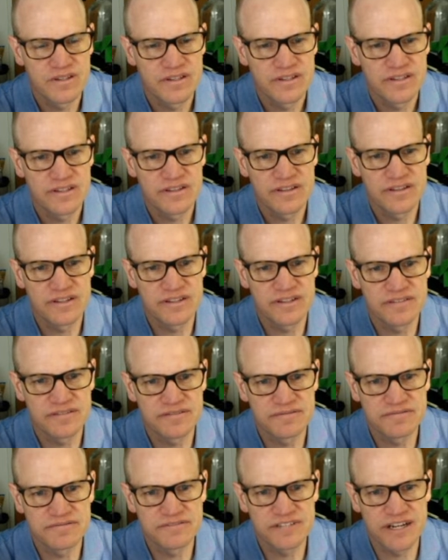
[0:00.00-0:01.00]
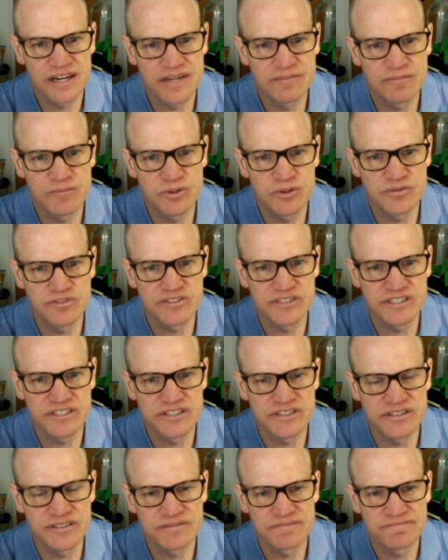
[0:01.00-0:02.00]
That time moves
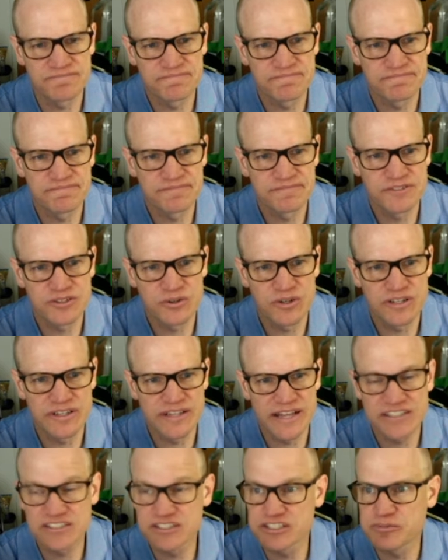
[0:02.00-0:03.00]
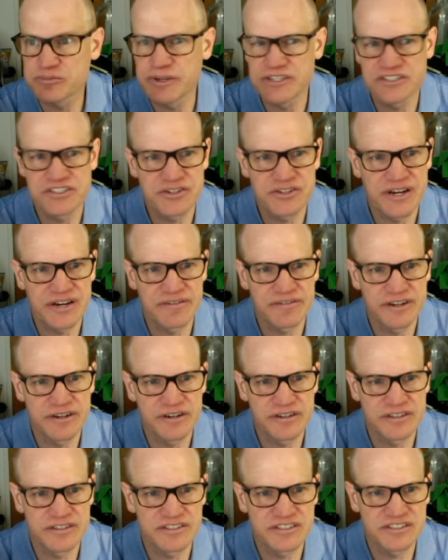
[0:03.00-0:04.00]
in, and that's the spacing that you have there,
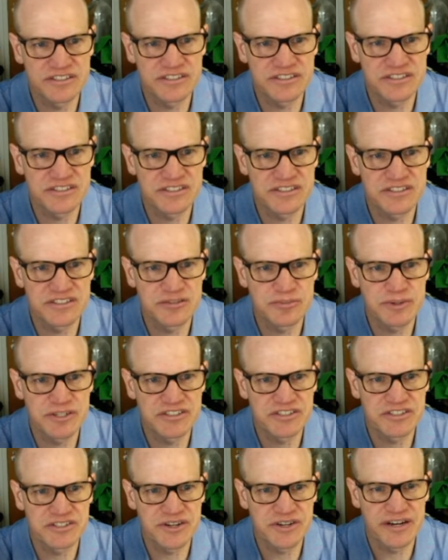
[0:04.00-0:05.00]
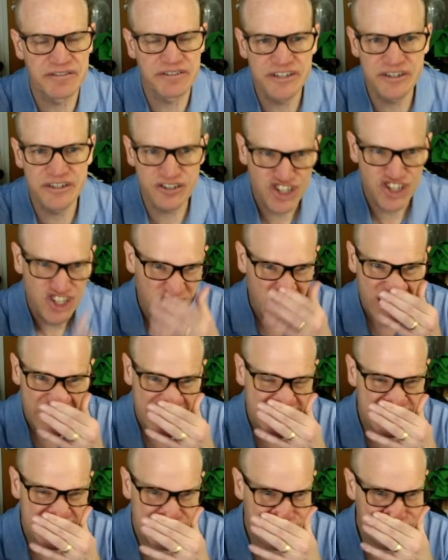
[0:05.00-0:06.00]
and distance is the spacing that you have here.
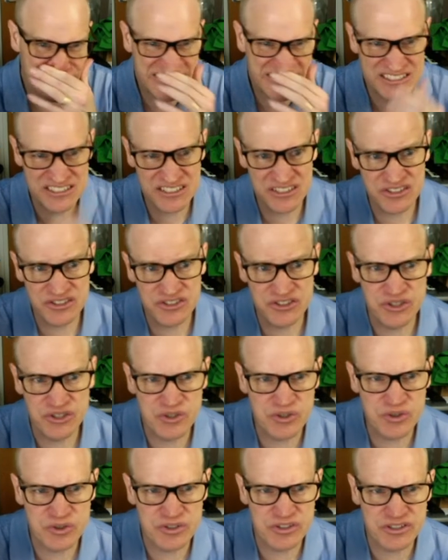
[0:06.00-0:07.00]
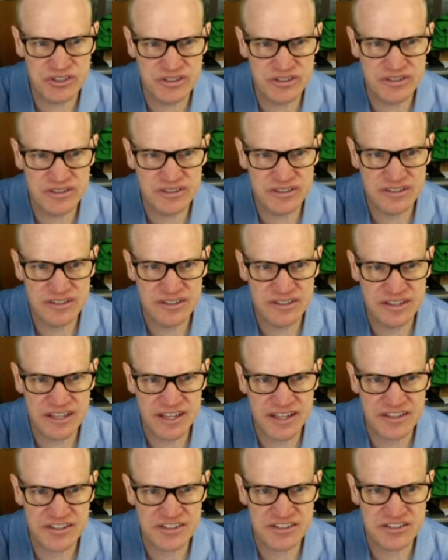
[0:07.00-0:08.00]
And so these two
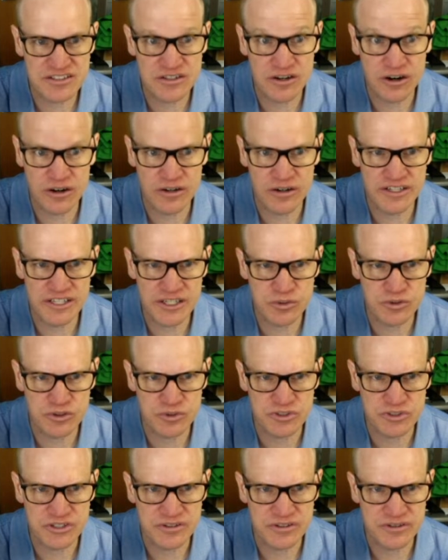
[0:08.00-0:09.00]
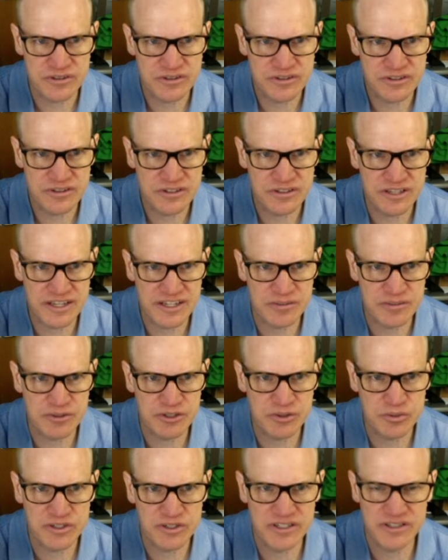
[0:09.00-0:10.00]
lengths aren't equal to each other. The length
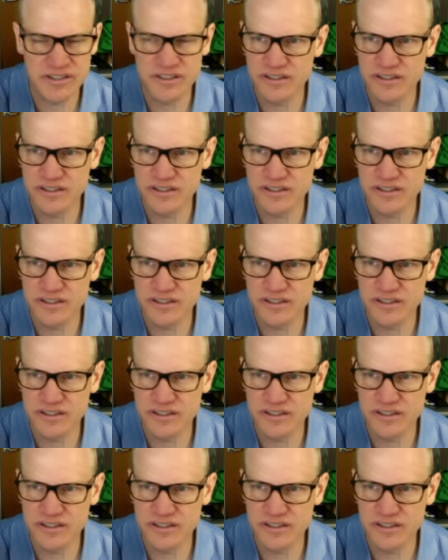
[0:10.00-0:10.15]
between